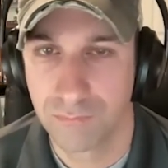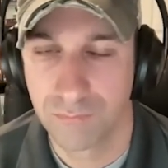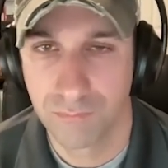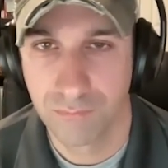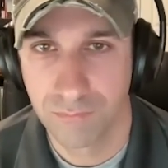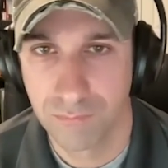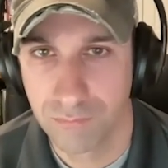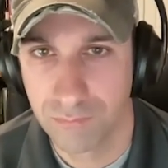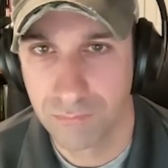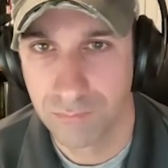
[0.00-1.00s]

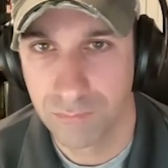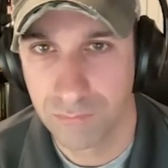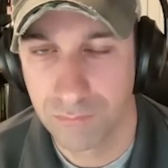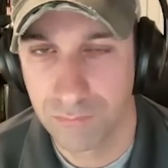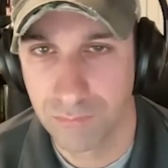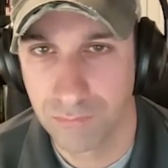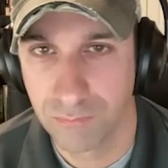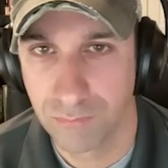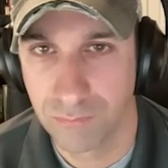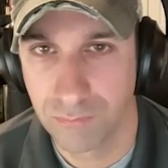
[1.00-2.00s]

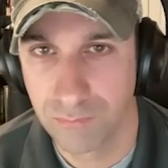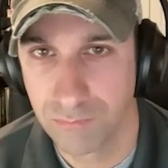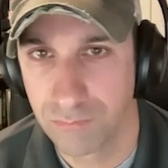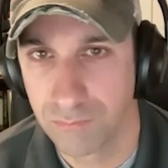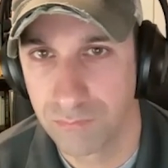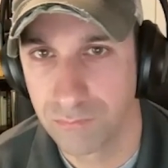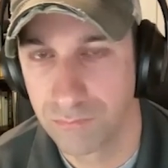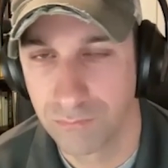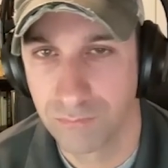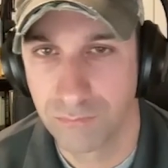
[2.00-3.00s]

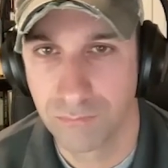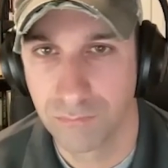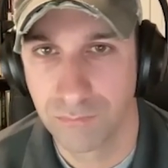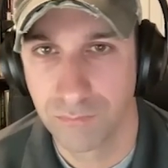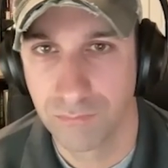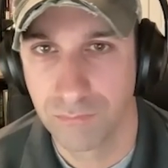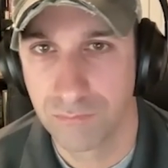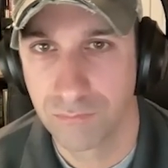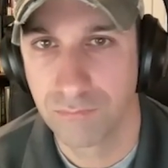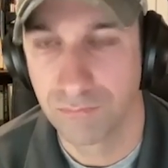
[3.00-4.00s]

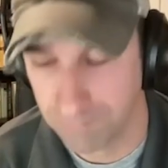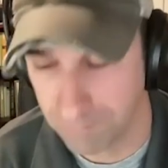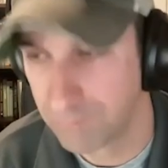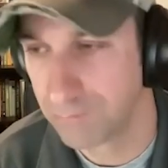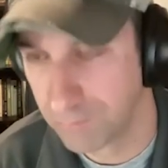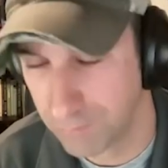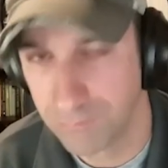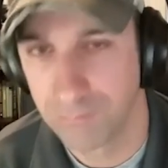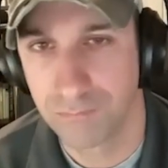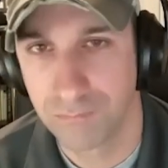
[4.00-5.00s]

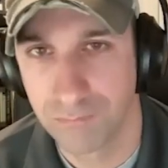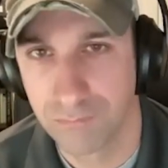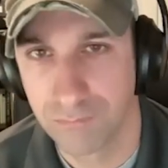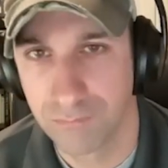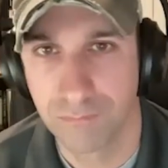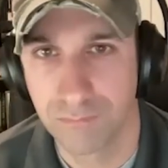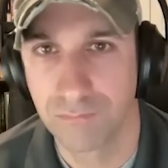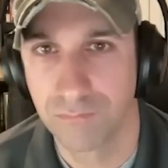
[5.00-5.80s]
(silent)